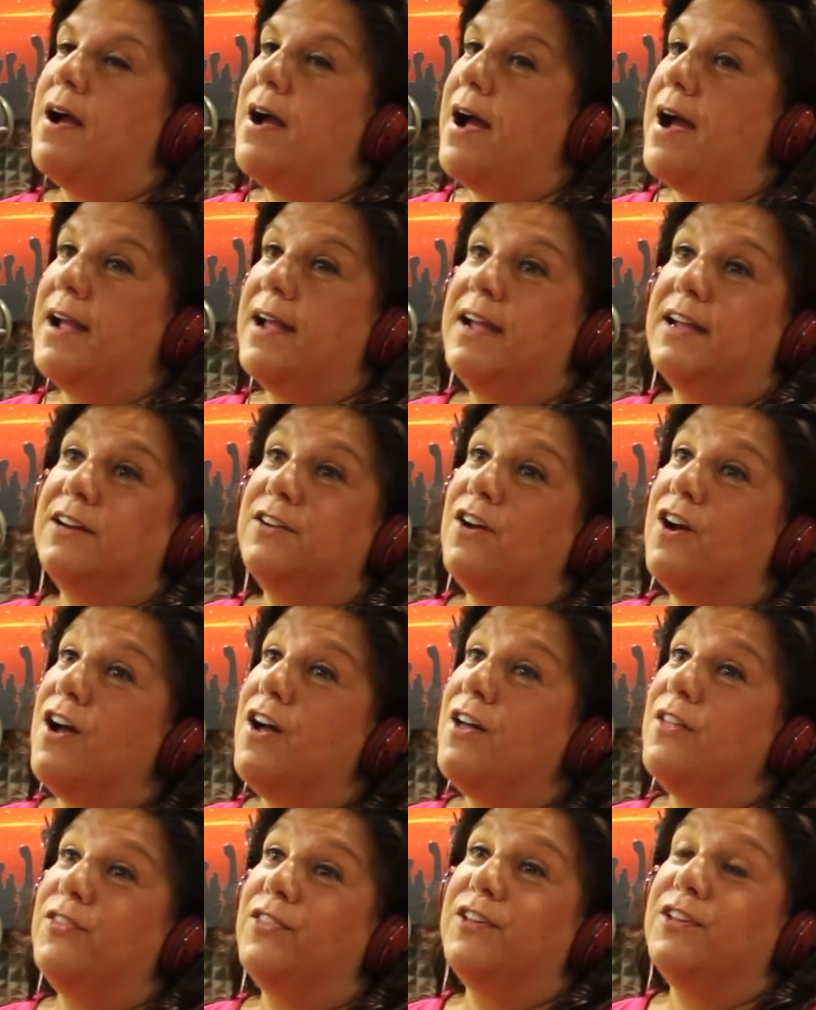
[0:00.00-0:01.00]
I had
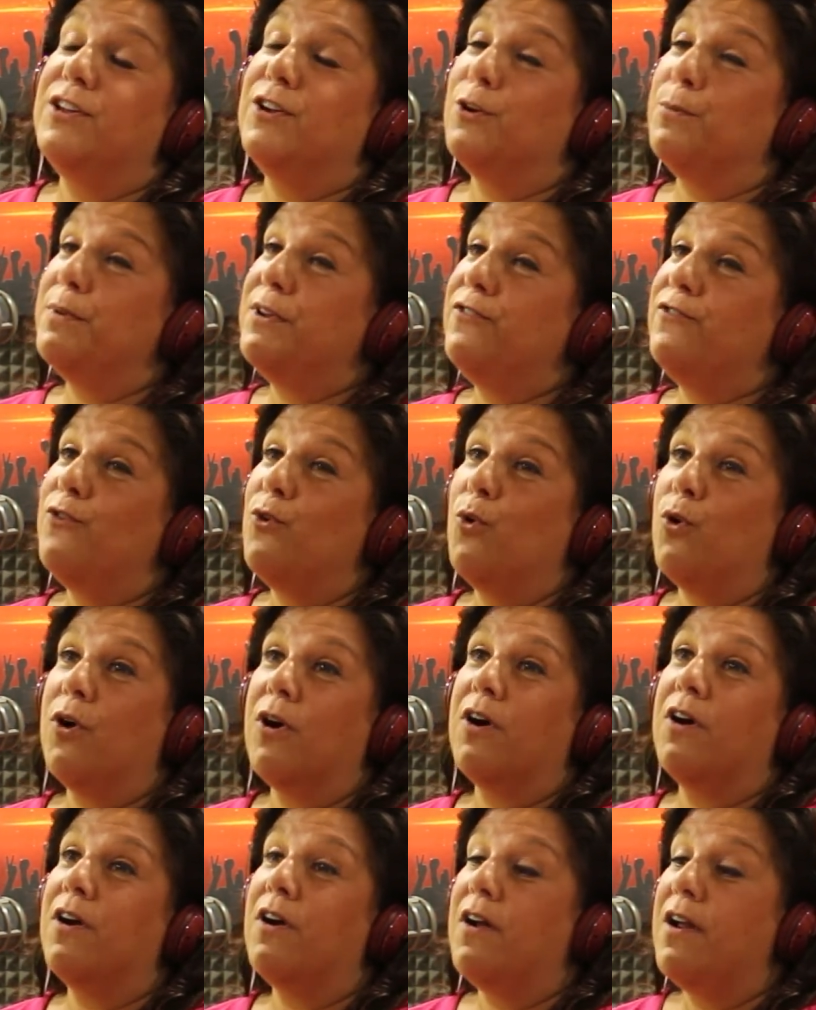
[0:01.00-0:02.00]
gone the year
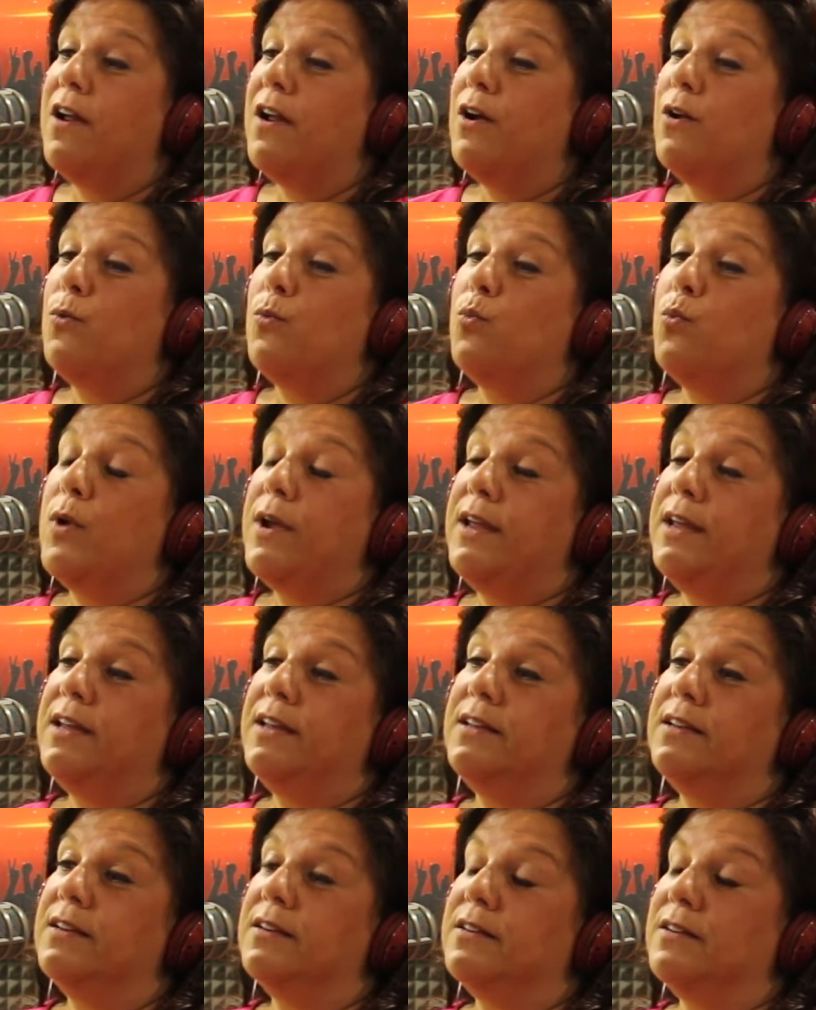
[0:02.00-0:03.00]
before. Mm-hmm.
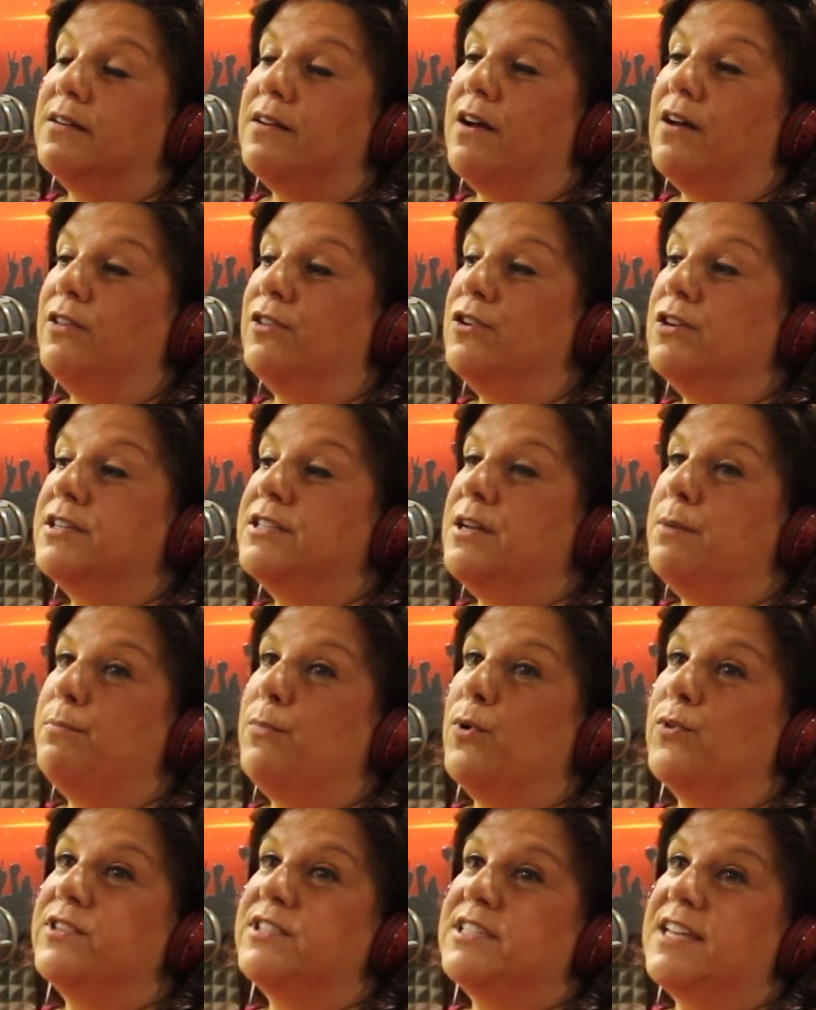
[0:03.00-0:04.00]
We looked at
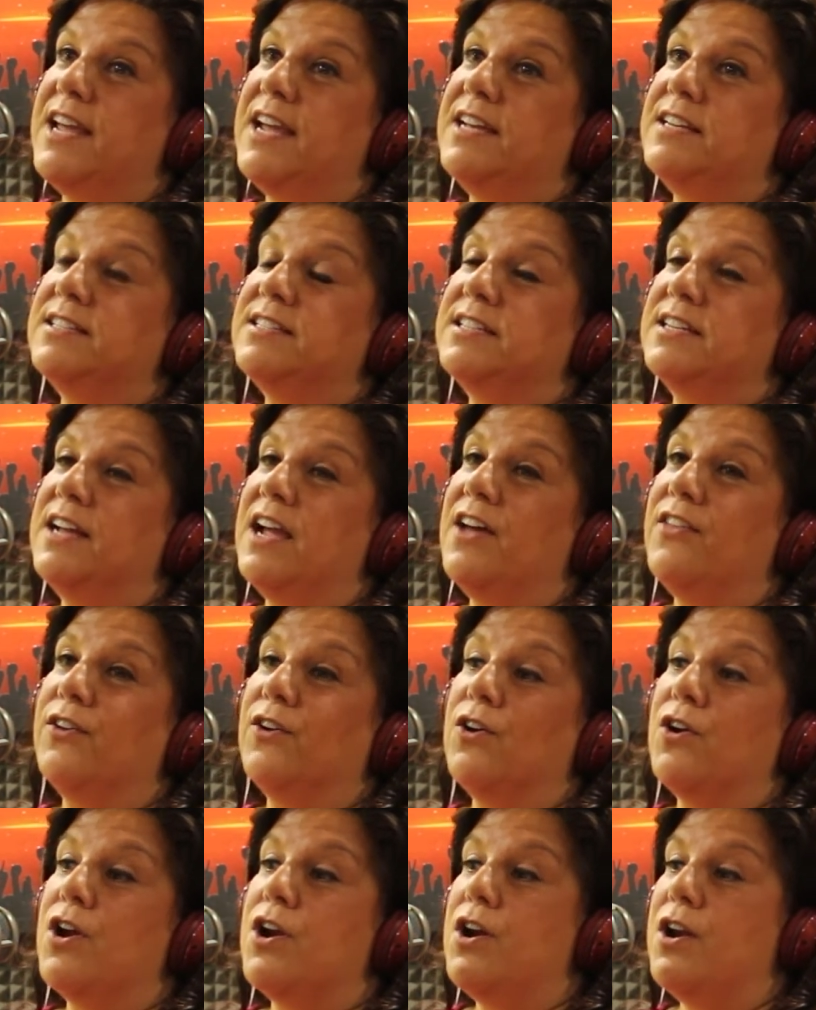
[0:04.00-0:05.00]
both scans
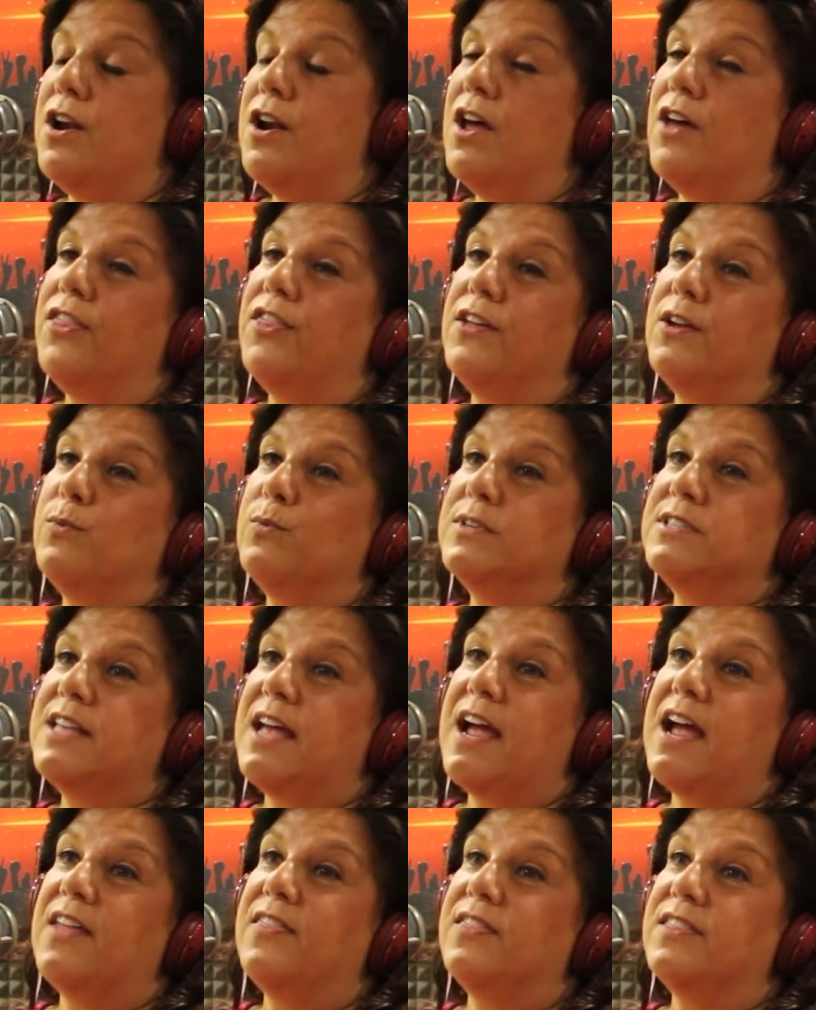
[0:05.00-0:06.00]
together. Nothing was
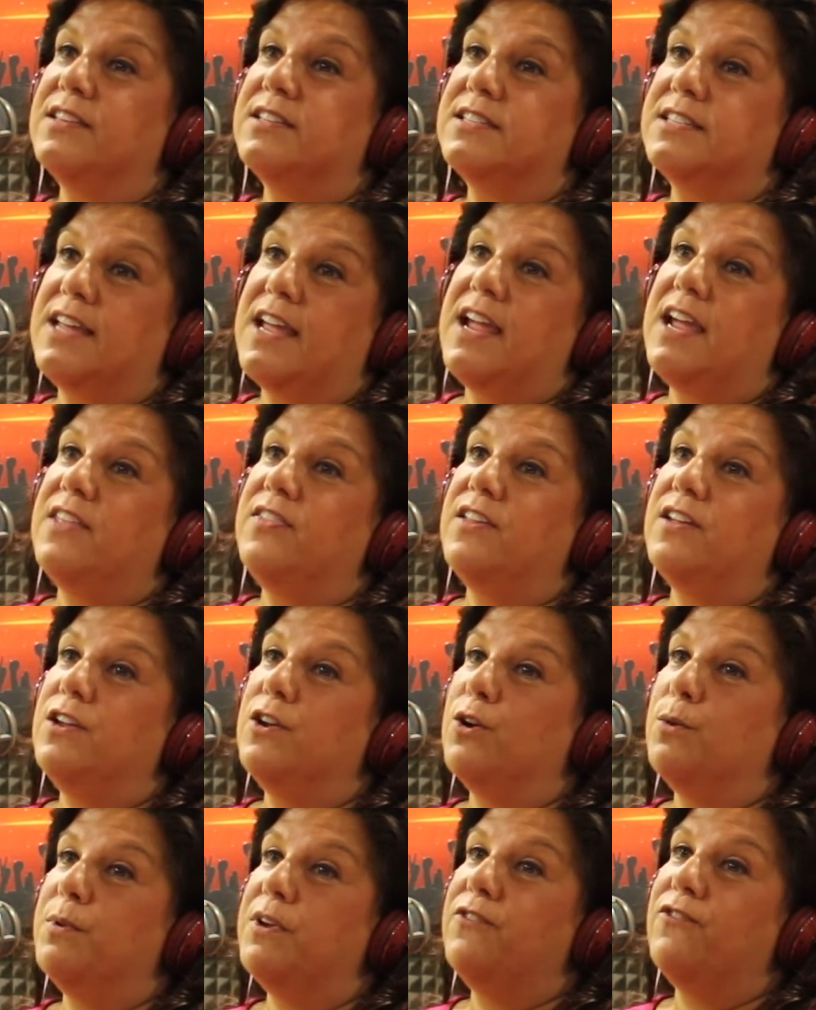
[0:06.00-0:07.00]
on the scan the
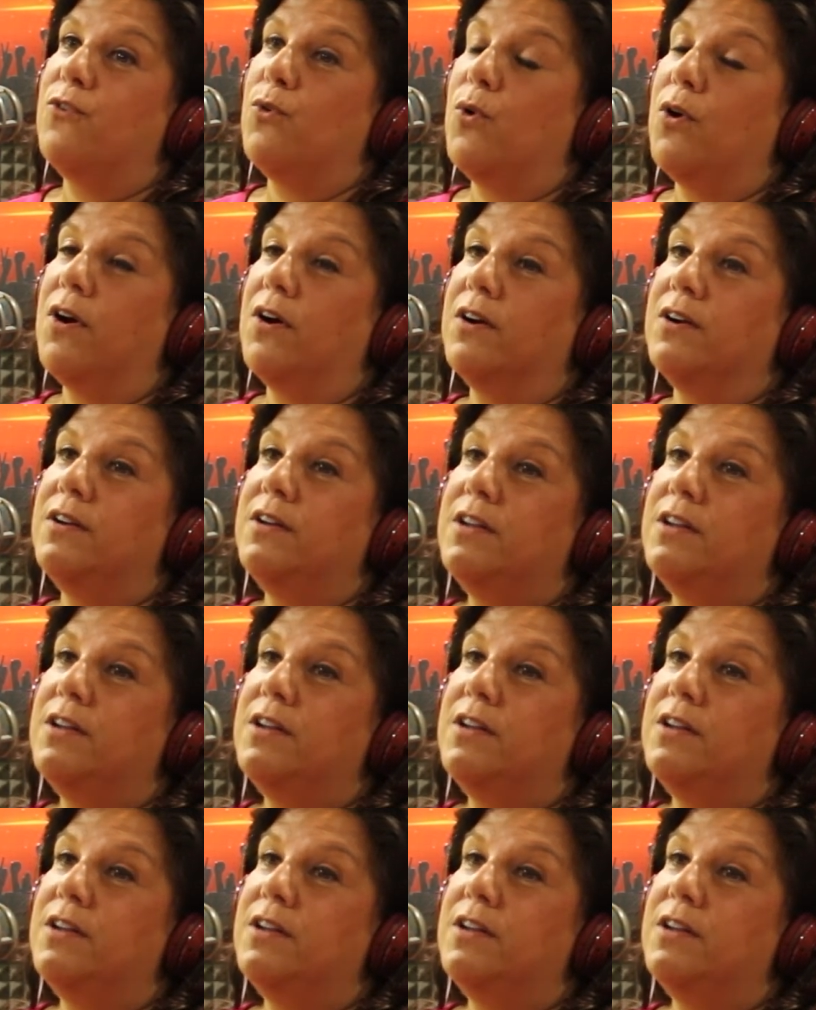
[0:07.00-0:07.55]
year before.